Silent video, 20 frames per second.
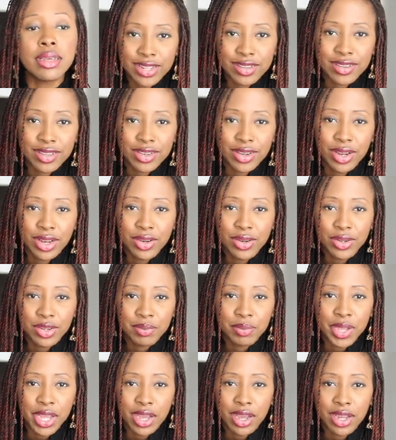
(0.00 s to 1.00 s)
I see the
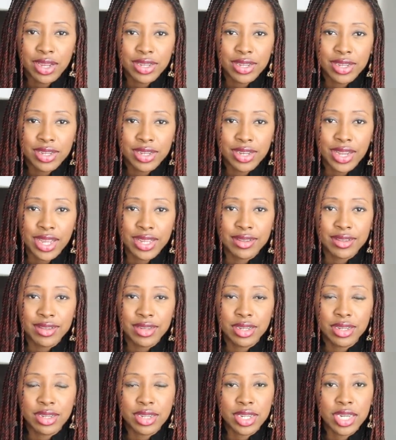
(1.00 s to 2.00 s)
look behind it, I see
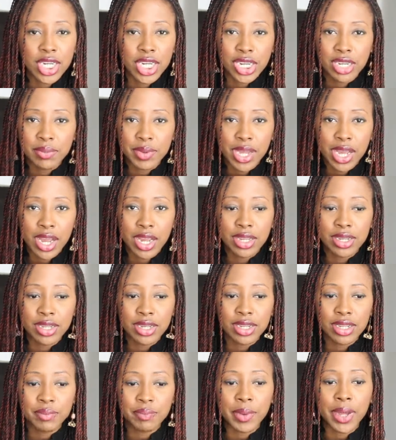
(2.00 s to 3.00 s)
the intention behind
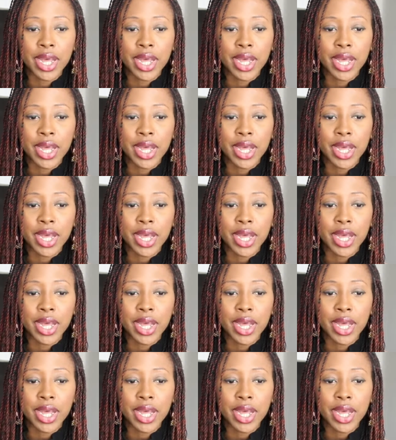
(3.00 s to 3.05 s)
it,